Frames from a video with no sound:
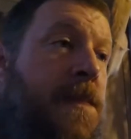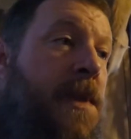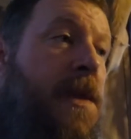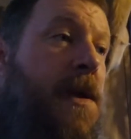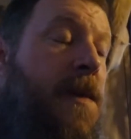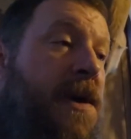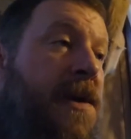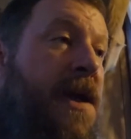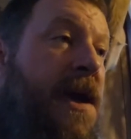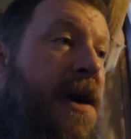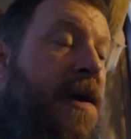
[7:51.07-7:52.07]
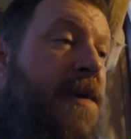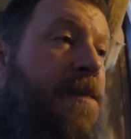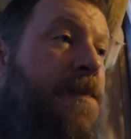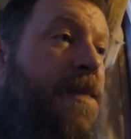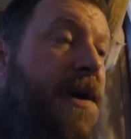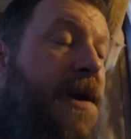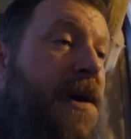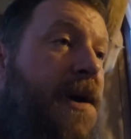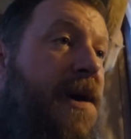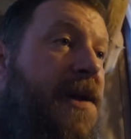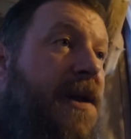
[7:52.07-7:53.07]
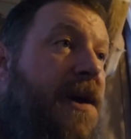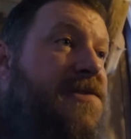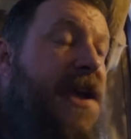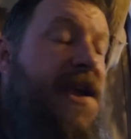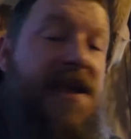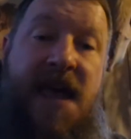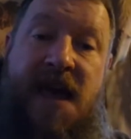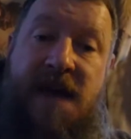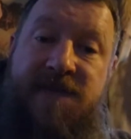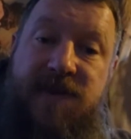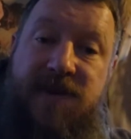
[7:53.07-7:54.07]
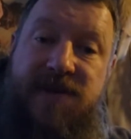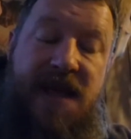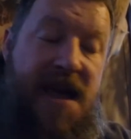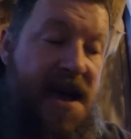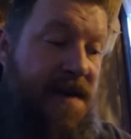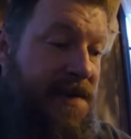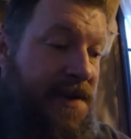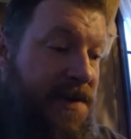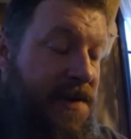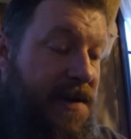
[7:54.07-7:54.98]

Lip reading: I went down. He had lost 8 calves while he's calving.